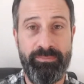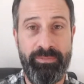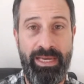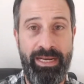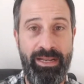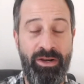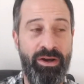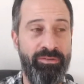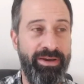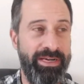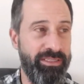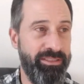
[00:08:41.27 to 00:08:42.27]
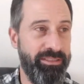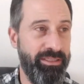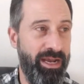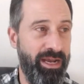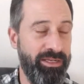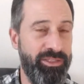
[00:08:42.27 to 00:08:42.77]
And a lot of
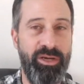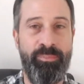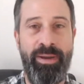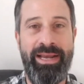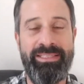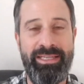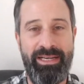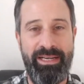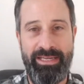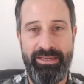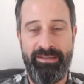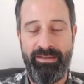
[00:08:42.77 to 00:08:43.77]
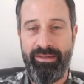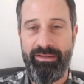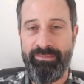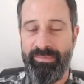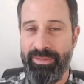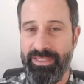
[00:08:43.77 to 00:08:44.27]
so basically,
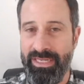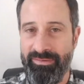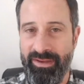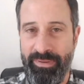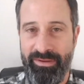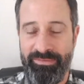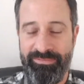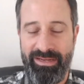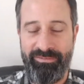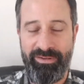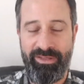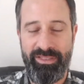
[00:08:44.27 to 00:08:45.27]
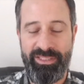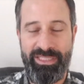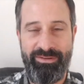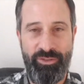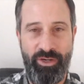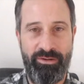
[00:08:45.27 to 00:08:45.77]
maybe to give it a bit of flavor, the Chief
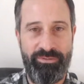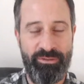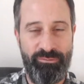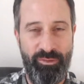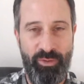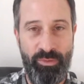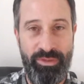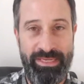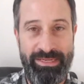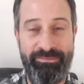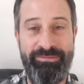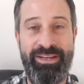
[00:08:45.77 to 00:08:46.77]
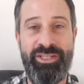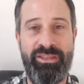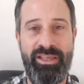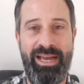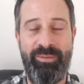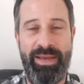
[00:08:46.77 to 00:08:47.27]
Joy Officer role, the vision
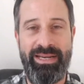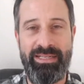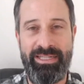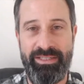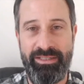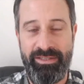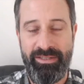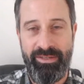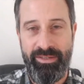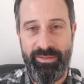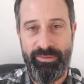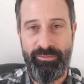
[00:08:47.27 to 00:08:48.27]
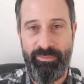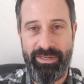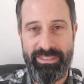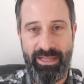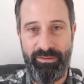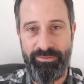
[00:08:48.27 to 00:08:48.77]
that I painted for
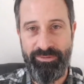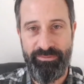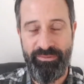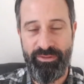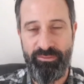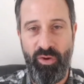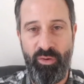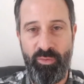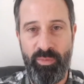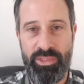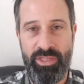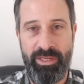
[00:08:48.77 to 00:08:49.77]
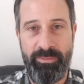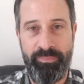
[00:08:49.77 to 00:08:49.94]
myself and for the role was that